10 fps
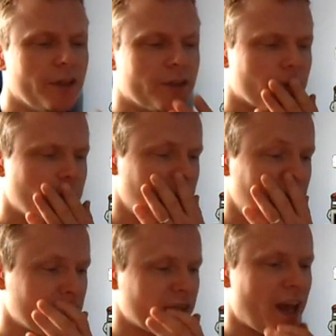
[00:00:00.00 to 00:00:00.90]
this
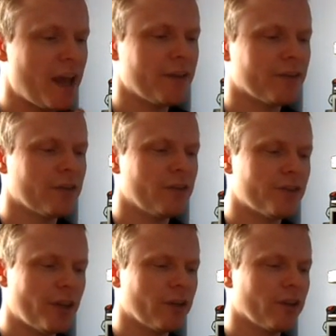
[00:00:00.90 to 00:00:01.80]
and
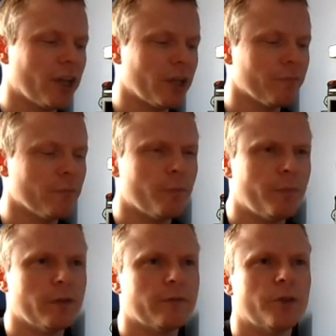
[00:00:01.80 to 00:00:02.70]
the second game
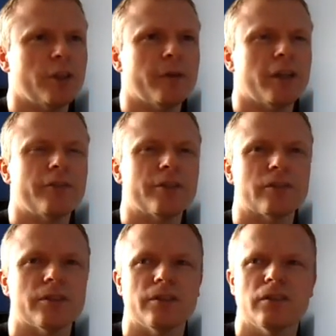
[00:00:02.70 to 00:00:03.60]
were both on eBay
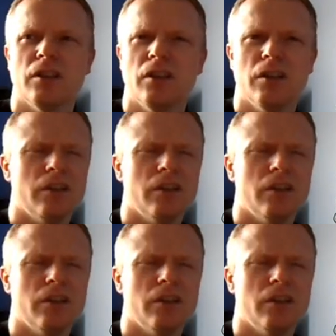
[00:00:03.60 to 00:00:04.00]
recently.